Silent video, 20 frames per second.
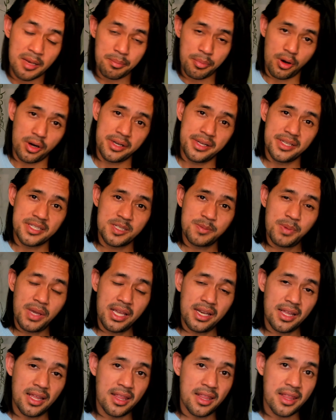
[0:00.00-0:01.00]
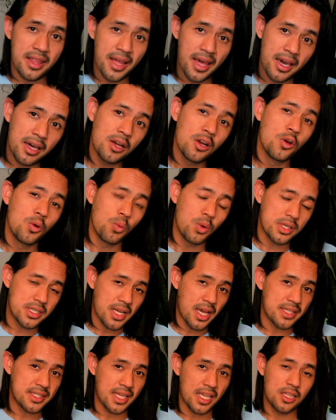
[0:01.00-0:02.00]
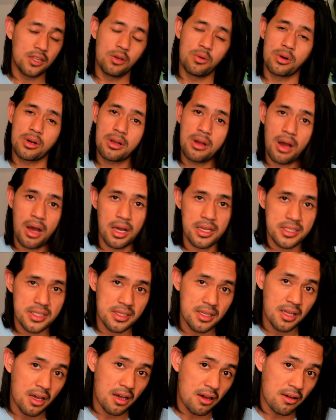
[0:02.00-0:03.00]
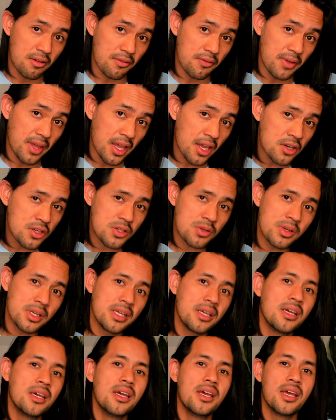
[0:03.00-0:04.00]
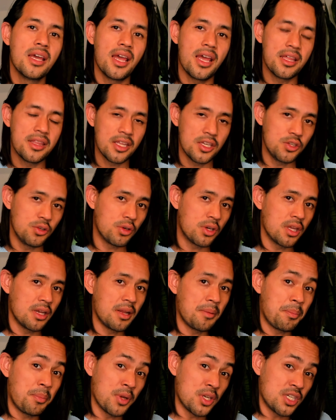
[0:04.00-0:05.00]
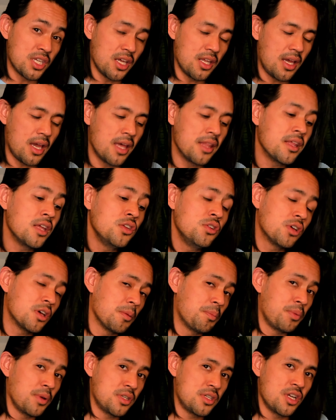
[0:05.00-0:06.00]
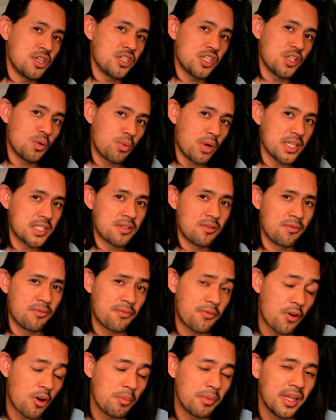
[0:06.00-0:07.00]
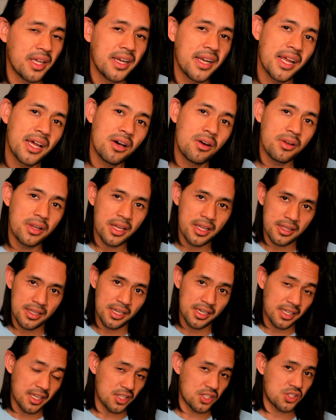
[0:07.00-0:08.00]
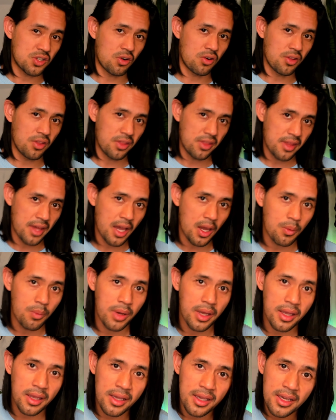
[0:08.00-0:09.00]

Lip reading: participate in that, which has a lower cost of entry, and then you could potentially rent some farmland out and then get started that way.